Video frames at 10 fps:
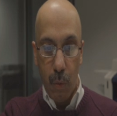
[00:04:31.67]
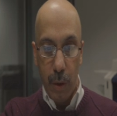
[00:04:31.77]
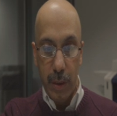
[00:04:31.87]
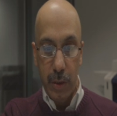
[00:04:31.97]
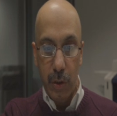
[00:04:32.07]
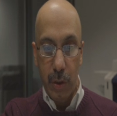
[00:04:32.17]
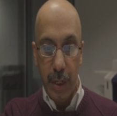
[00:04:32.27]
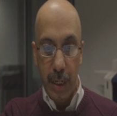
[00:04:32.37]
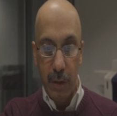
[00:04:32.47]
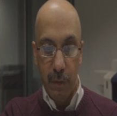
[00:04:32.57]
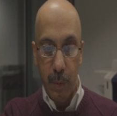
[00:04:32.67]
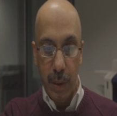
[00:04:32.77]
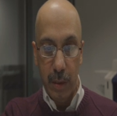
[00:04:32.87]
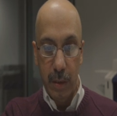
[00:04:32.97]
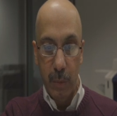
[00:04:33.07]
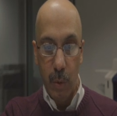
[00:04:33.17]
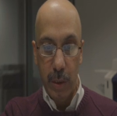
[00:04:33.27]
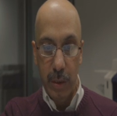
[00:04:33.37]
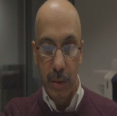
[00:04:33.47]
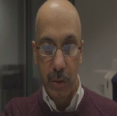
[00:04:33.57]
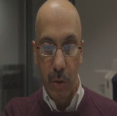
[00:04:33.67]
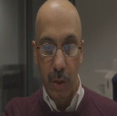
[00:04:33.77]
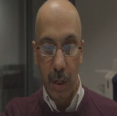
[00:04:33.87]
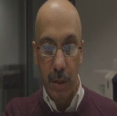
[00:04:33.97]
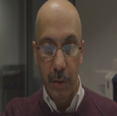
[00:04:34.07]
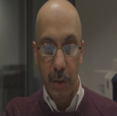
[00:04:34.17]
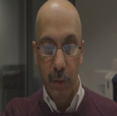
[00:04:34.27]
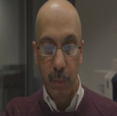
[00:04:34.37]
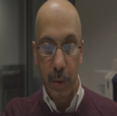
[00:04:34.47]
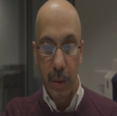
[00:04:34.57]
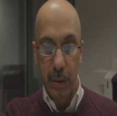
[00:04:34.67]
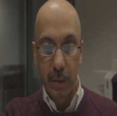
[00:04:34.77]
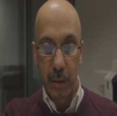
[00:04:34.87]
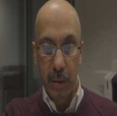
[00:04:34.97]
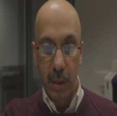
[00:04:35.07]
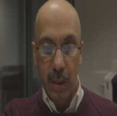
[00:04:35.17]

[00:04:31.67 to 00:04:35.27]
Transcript: What is your date of birth? What is your country of birth?